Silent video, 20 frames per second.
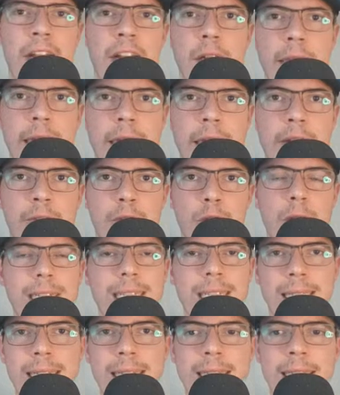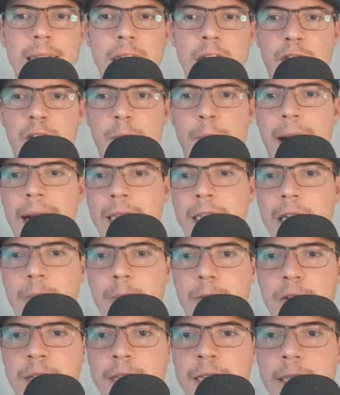minor league level consistently over the past
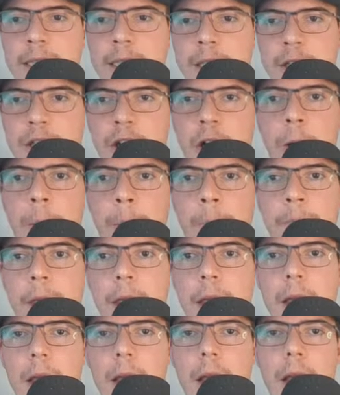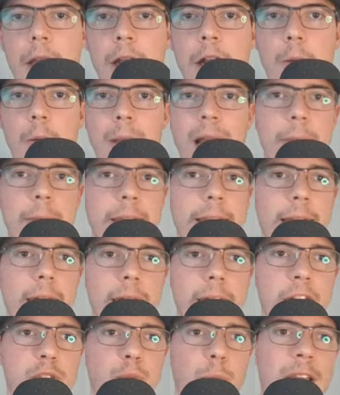couple of seasons. So, maybe he
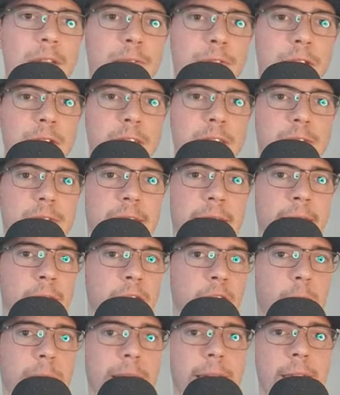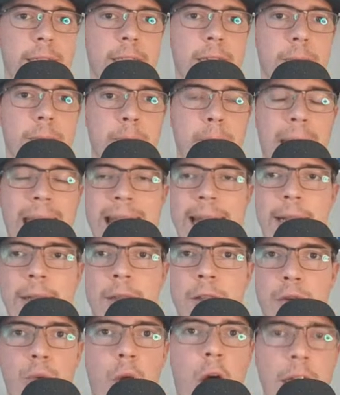clears waivers if he doesn't make
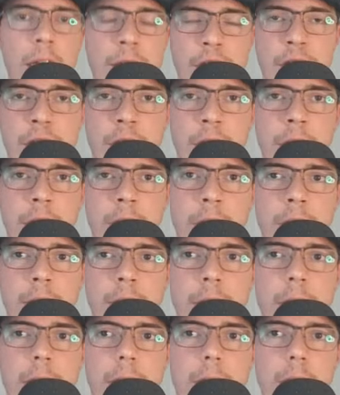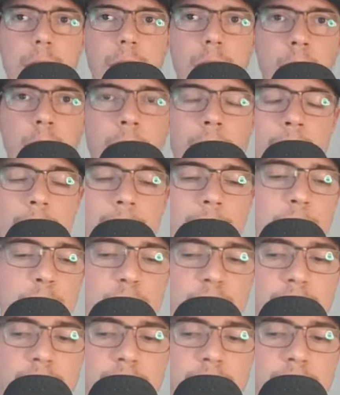the roster, right? I